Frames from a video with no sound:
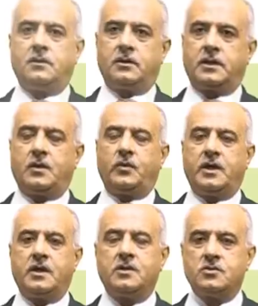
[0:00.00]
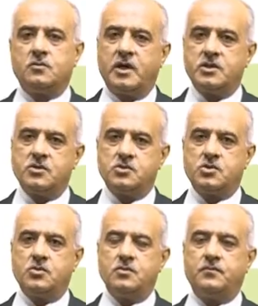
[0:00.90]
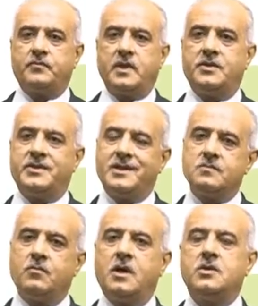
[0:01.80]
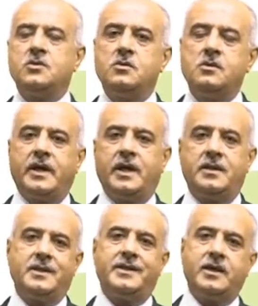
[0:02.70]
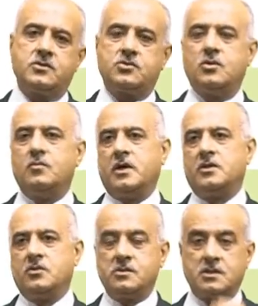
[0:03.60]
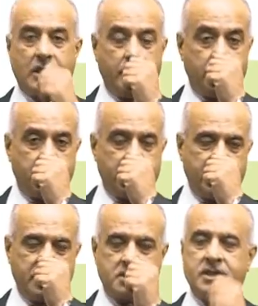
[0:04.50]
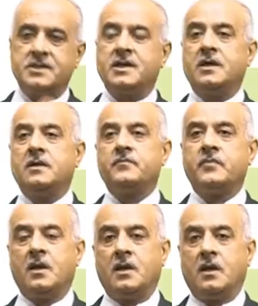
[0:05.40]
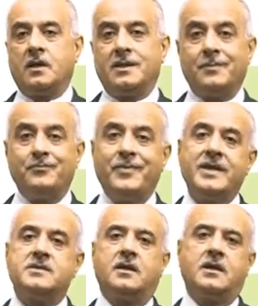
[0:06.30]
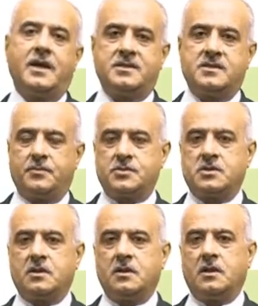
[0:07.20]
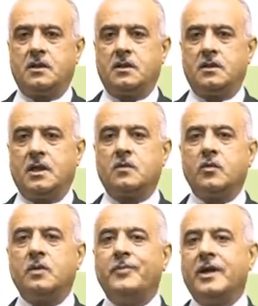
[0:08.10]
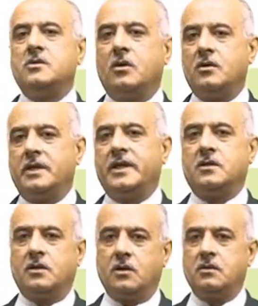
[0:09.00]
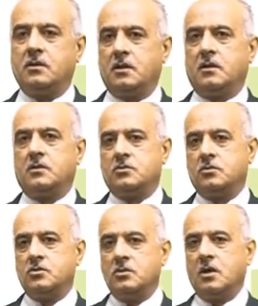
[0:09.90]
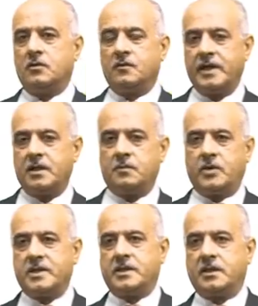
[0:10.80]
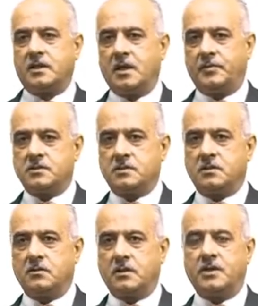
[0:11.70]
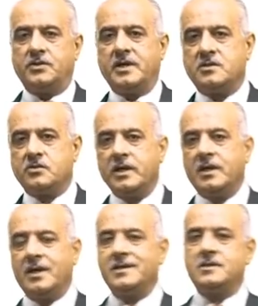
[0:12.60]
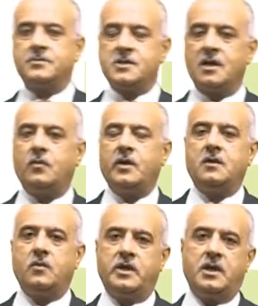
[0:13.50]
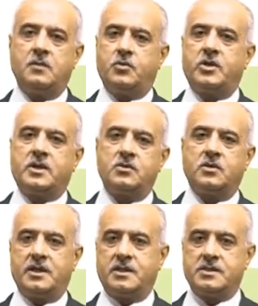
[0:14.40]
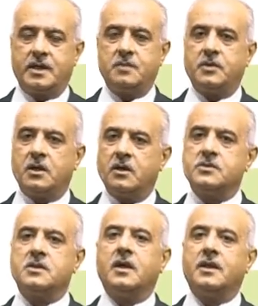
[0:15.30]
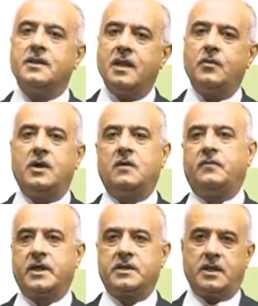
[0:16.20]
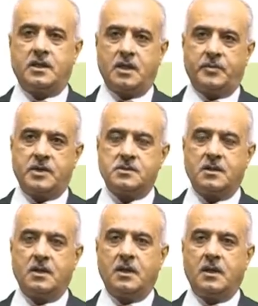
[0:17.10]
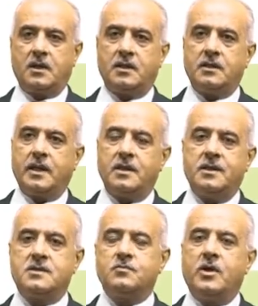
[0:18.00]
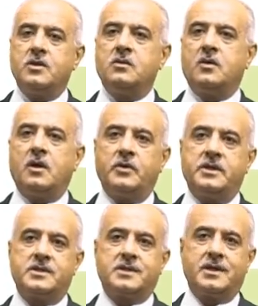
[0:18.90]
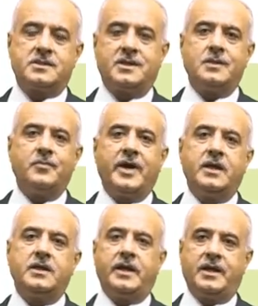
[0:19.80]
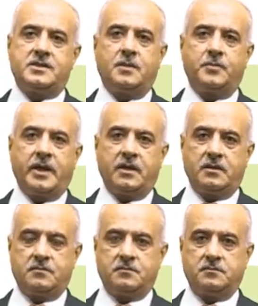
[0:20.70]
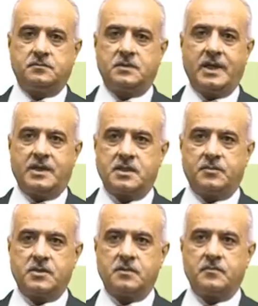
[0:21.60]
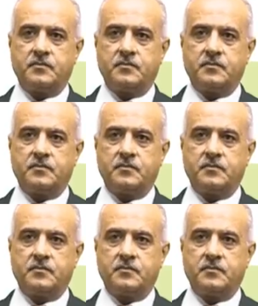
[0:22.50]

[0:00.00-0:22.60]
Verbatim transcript: Okay, we are into module 2. In this module and the next two modules, I will be discussing the basic concepts that we build on later on to do our final project economics. Okay, these three concepts are very, very important to understand because they will affect the economics. In this module, I will discuss the demand and supply concept.